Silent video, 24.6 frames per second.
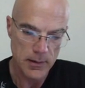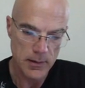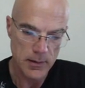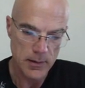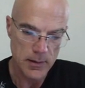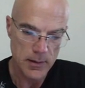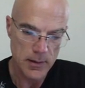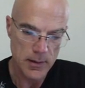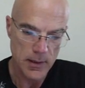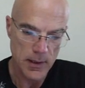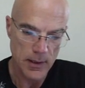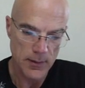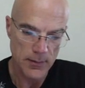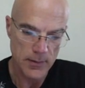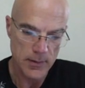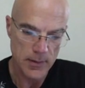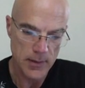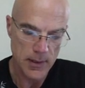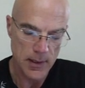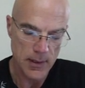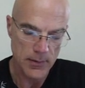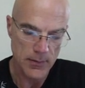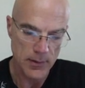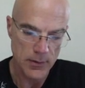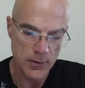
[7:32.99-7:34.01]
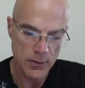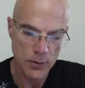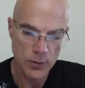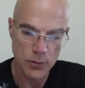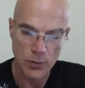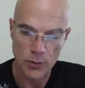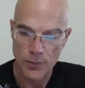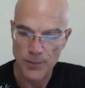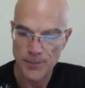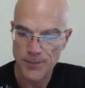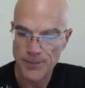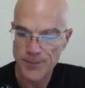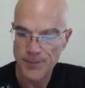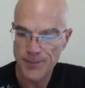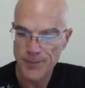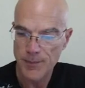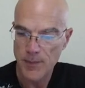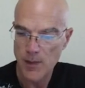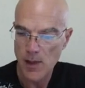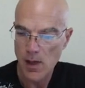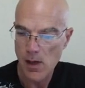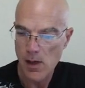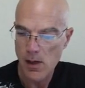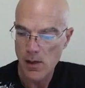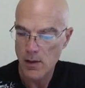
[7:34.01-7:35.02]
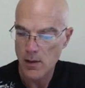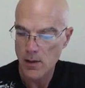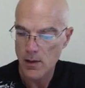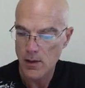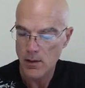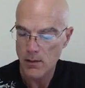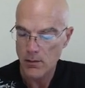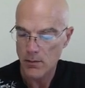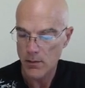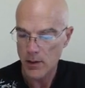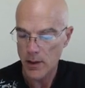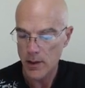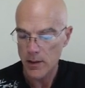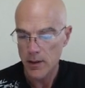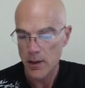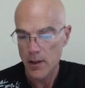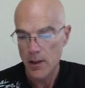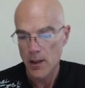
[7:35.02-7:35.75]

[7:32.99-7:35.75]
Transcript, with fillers: seven seven two, right?